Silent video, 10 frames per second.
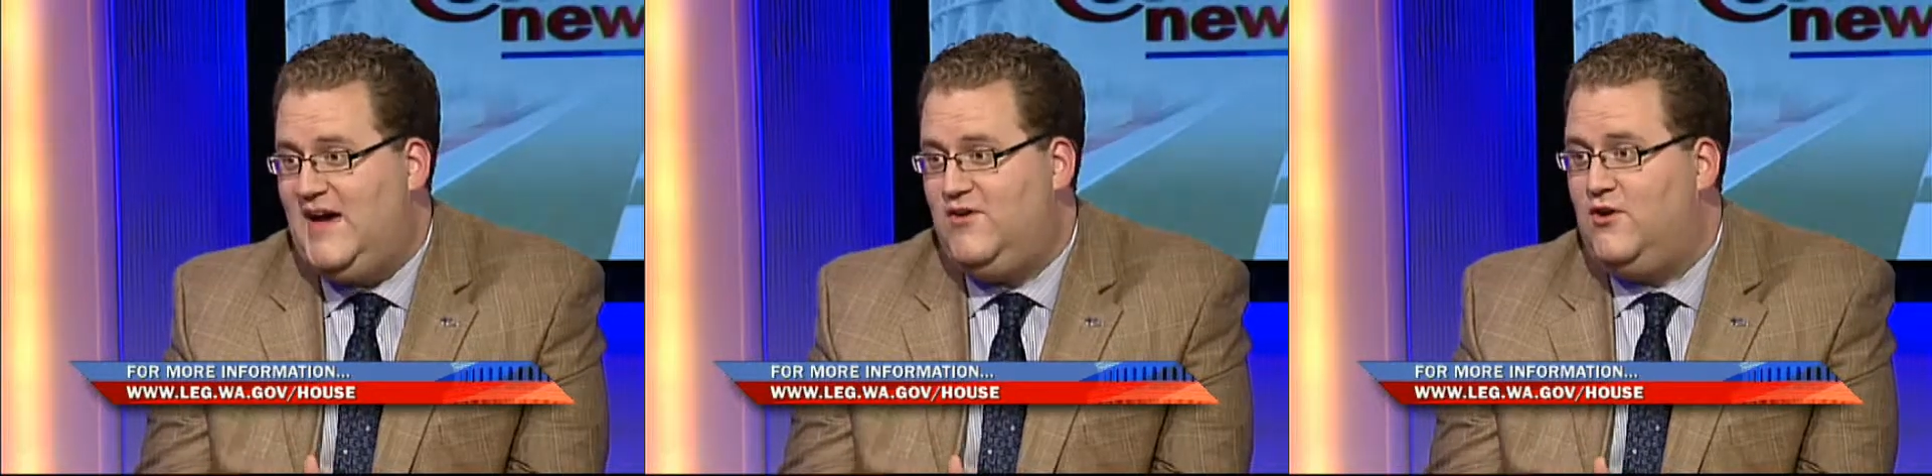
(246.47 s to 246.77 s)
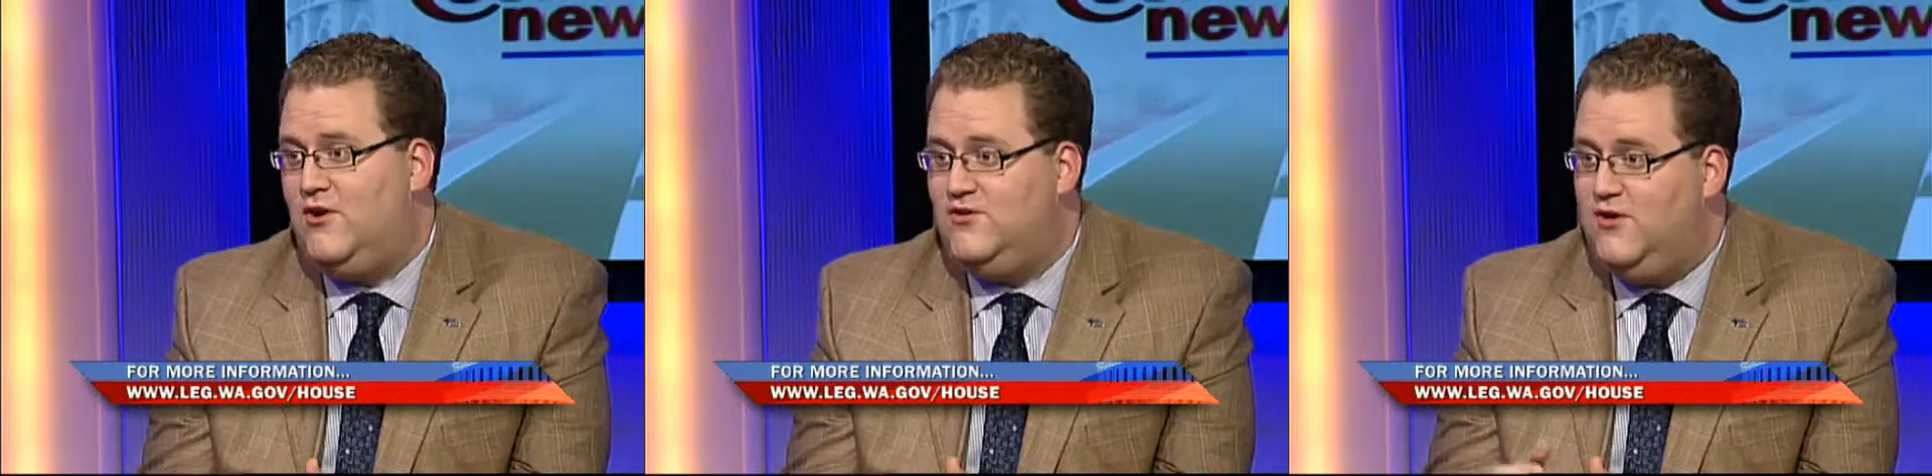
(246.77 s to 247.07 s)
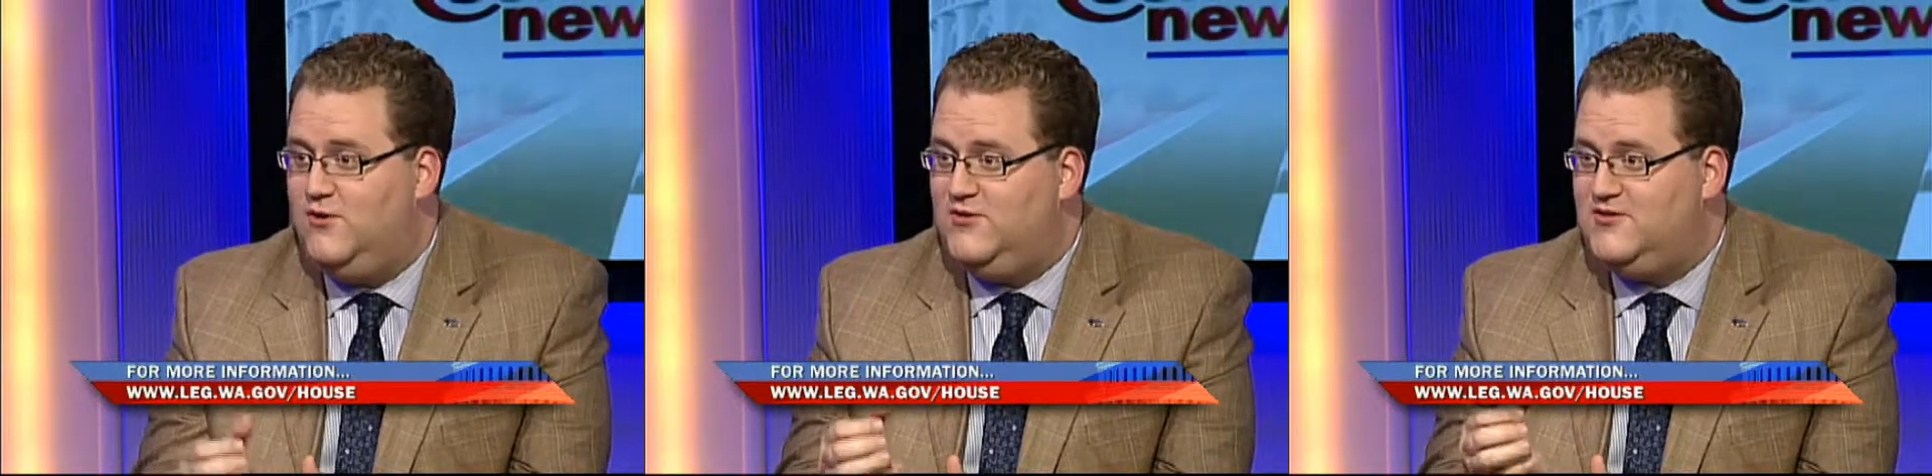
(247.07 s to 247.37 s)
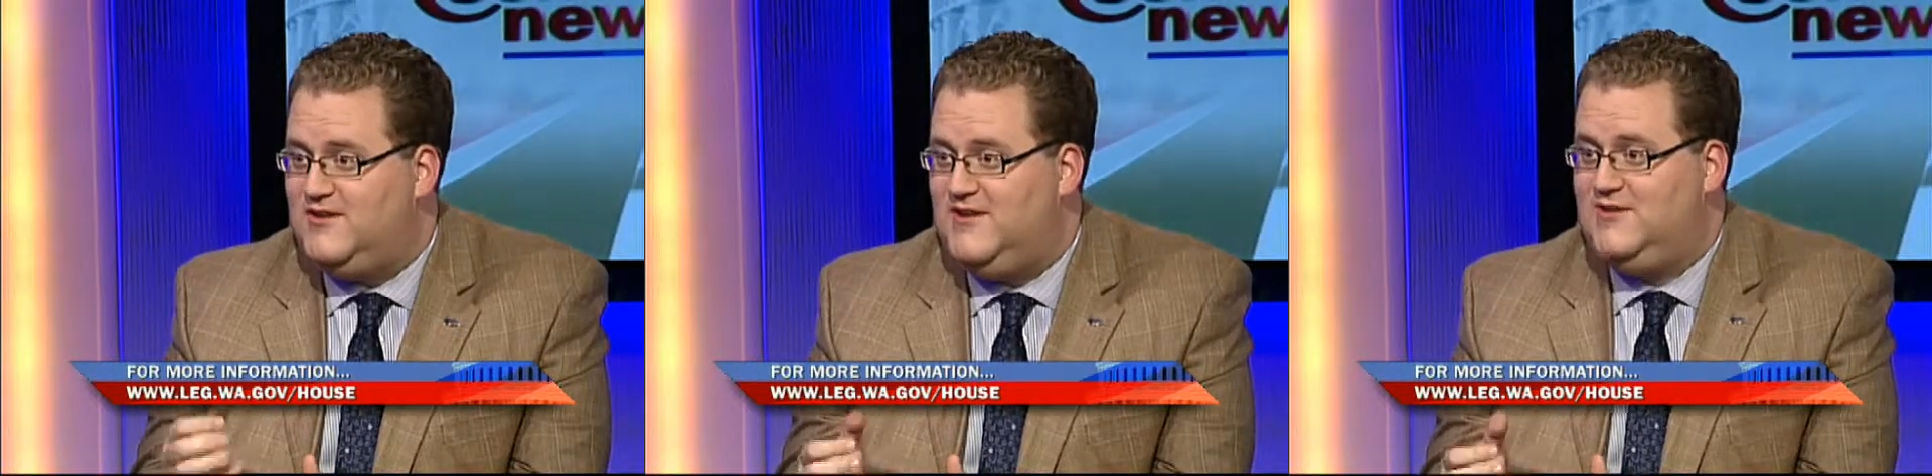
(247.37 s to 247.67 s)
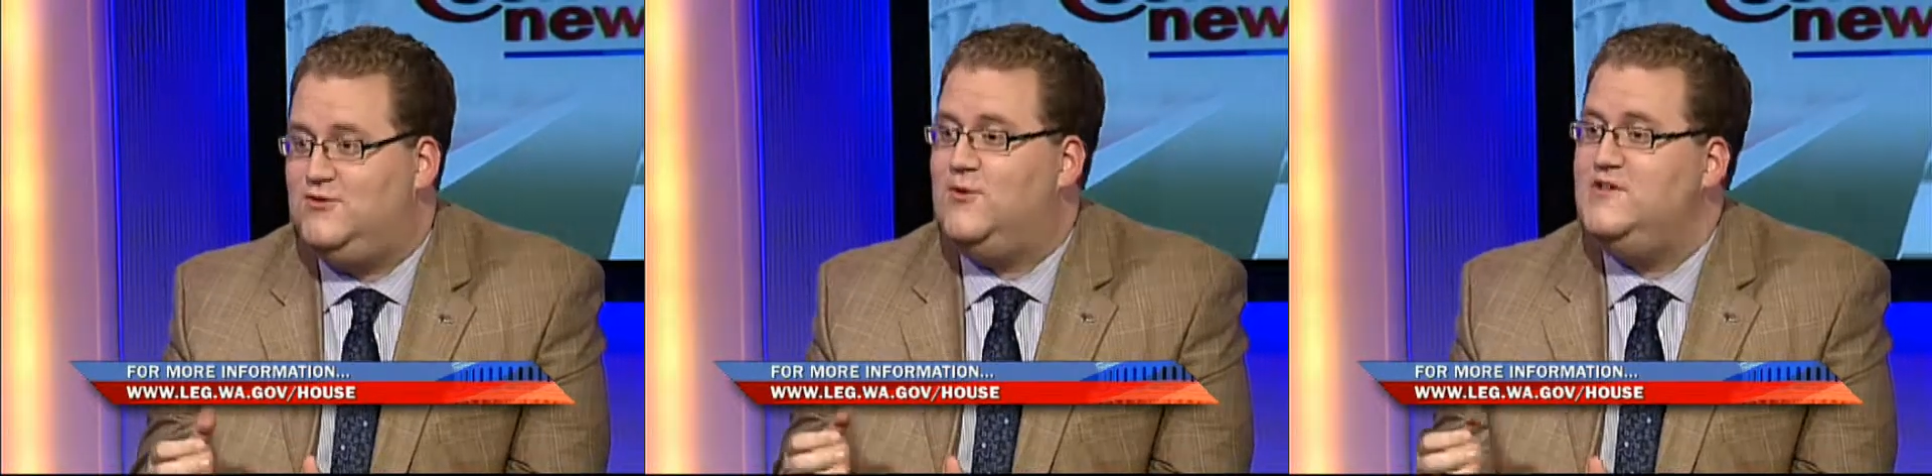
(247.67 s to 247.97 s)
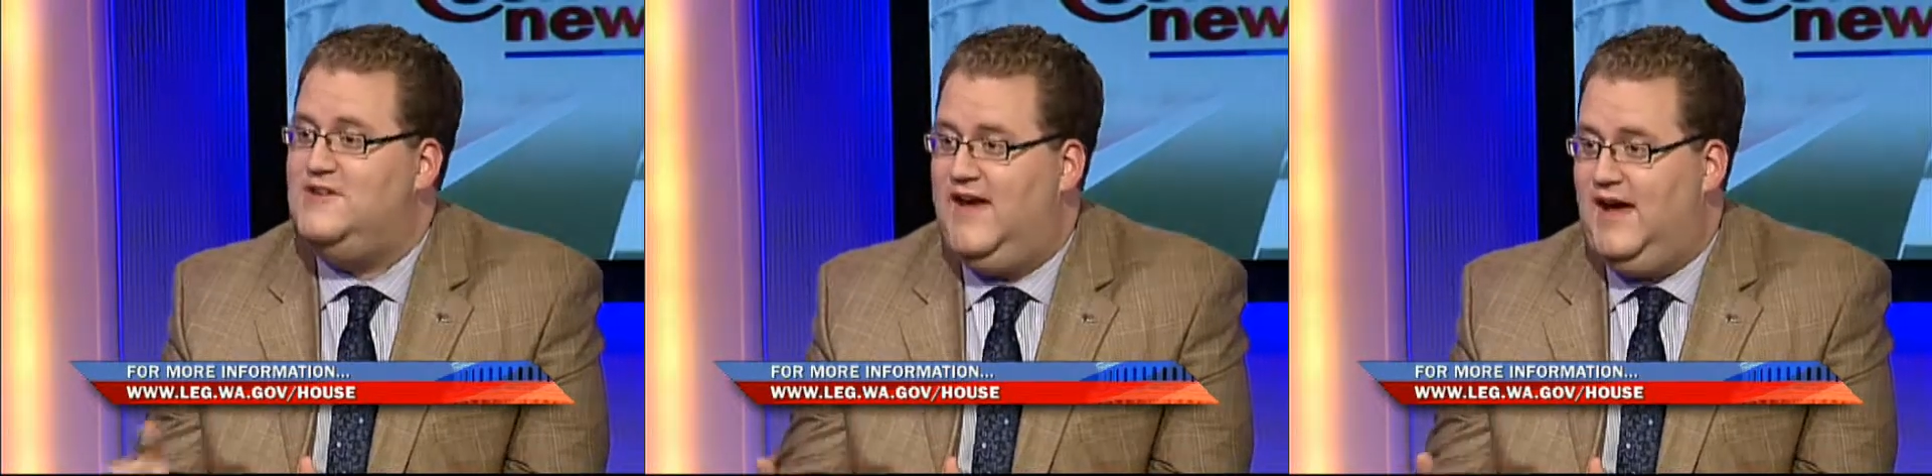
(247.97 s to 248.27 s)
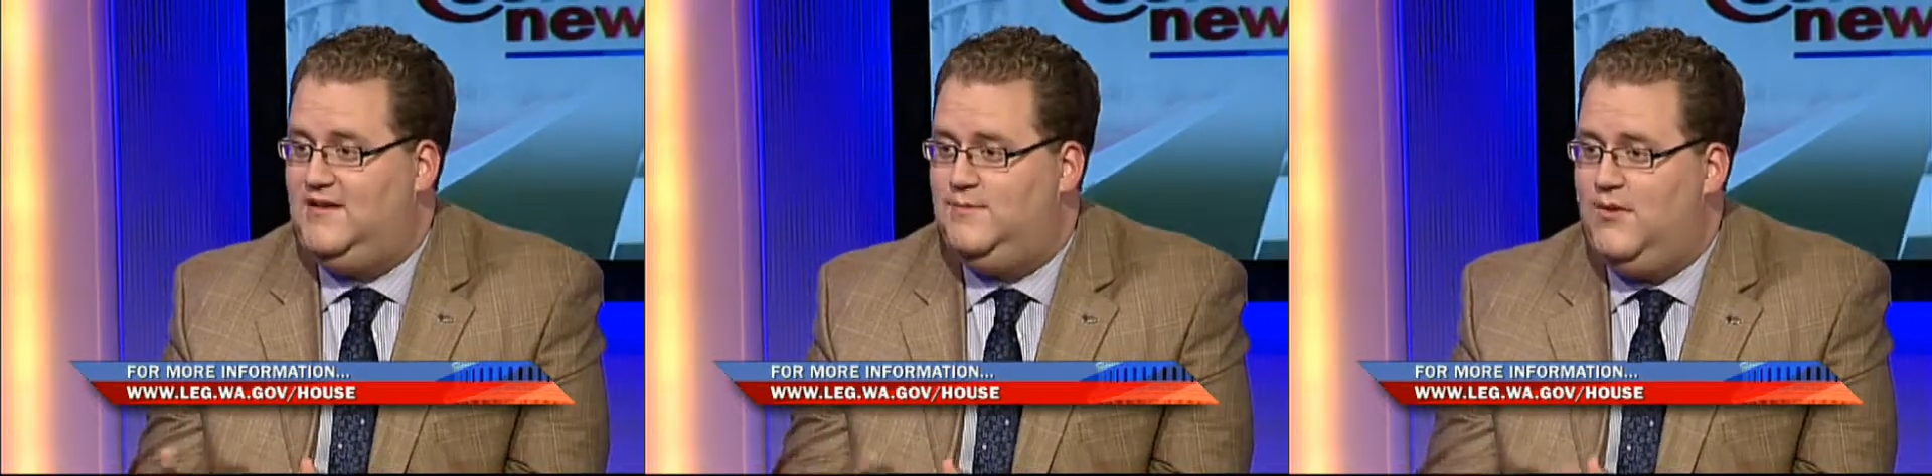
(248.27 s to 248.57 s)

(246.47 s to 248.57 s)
haven't heard those success stories yet.